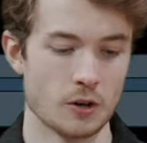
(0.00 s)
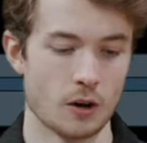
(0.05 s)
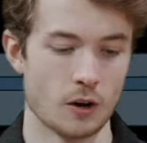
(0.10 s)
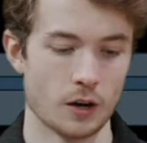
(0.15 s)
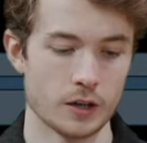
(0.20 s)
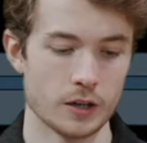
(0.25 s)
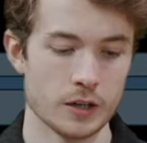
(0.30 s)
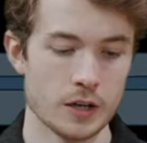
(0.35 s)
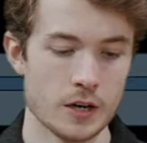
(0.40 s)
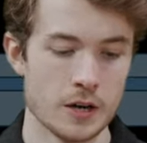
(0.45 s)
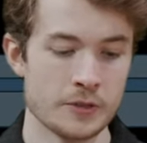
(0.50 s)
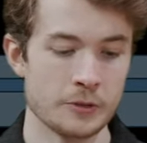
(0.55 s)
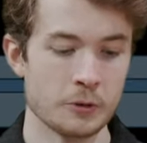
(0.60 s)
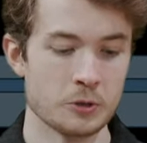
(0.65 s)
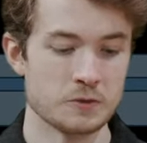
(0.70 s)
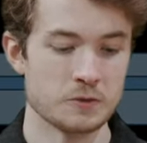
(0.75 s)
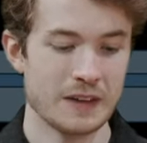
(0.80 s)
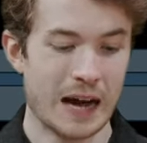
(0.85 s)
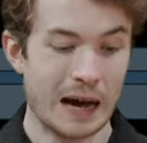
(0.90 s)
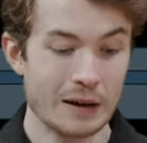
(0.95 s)
are
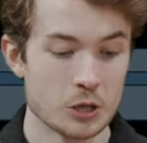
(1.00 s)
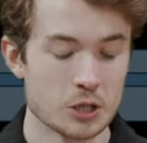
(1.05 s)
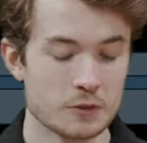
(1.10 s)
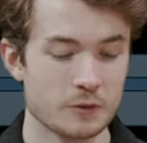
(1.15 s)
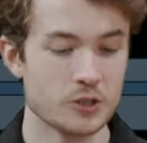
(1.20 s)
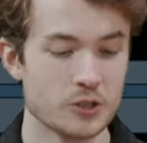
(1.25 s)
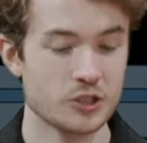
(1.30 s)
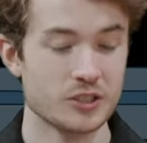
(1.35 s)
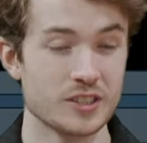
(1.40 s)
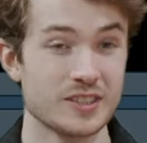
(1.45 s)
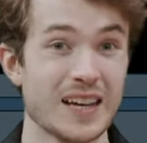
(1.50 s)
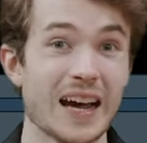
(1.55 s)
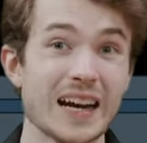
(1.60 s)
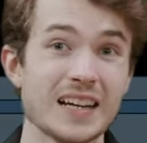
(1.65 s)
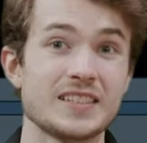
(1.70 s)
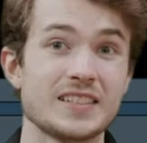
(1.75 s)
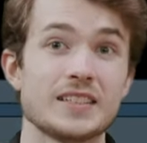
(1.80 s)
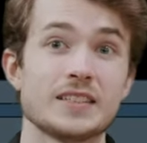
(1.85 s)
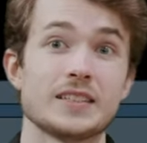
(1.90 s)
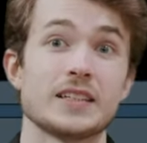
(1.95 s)
those values for which it
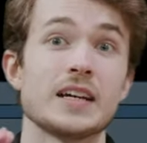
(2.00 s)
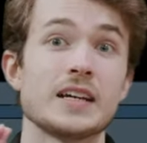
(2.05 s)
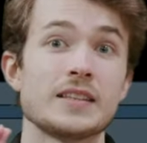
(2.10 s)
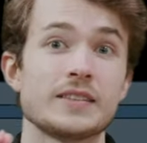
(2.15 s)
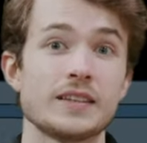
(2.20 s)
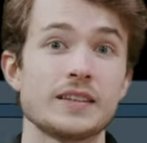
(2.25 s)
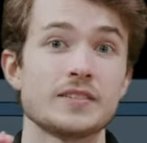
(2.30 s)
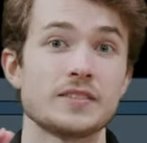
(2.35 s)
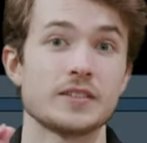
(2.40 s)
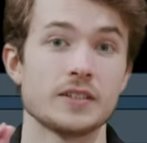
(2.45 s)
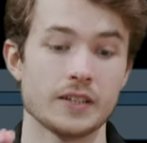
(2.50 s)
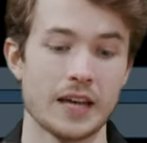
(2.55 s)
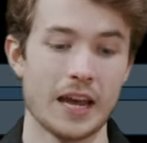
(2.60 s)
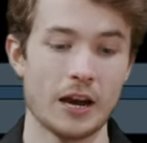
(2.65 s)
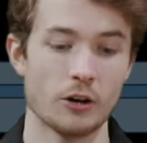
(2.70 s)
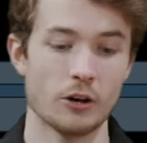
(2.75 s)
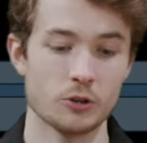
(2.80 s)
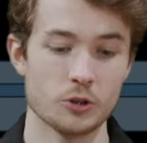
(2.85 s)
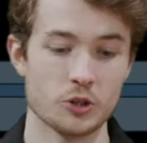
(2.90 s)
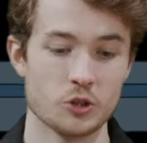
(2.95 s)
detected this
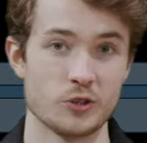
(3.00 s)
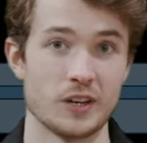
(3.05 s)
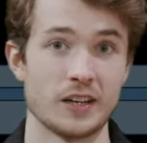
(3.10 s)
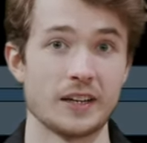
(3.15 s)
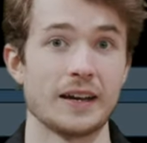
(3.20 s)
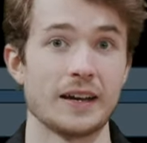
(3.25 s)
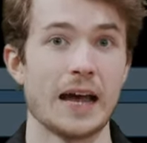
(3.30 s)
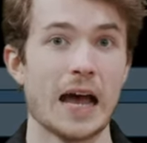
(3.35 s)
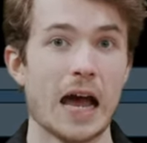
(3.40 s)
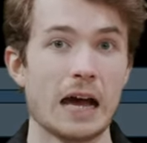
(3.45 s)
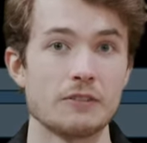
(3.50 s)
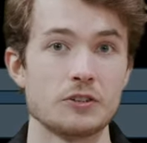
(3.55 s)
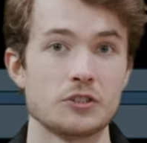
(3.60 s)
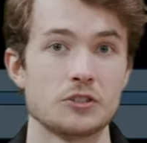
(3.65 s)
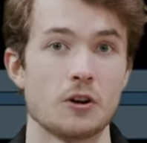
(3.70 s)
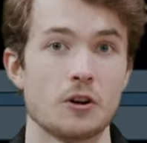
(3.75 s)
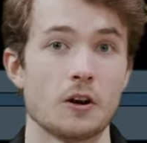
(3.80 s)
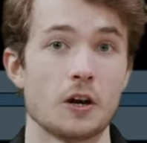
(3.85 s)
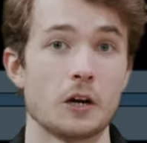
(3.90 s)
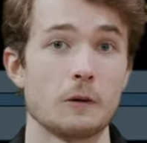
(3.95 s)
character string
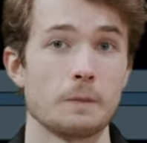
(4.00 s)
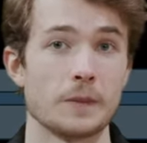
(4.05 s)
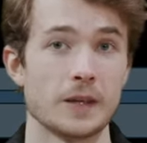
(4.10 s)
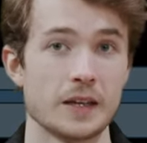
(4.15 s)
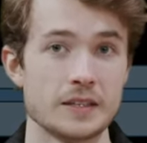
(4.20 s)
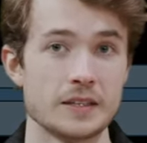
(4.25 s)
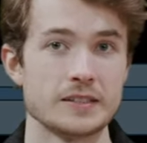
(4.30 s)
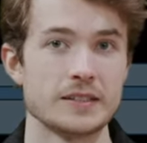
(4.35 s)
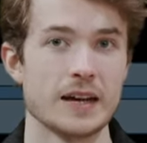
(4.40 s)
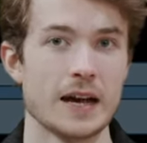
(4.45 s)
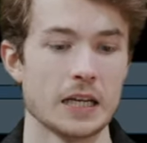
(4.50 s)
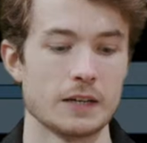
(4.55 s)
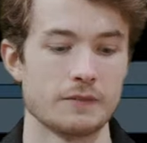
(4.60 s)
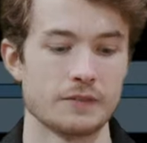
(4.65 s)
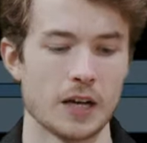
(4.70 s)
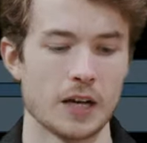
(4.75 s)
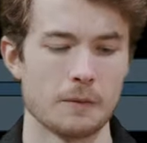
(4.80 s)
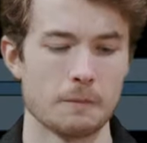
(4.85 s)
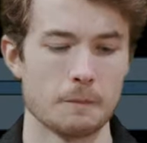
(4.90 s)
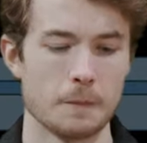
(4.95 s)
avatar inside of
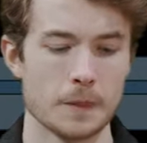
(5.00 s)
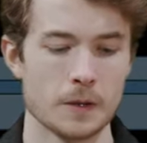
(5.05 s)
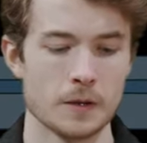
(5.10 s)
them.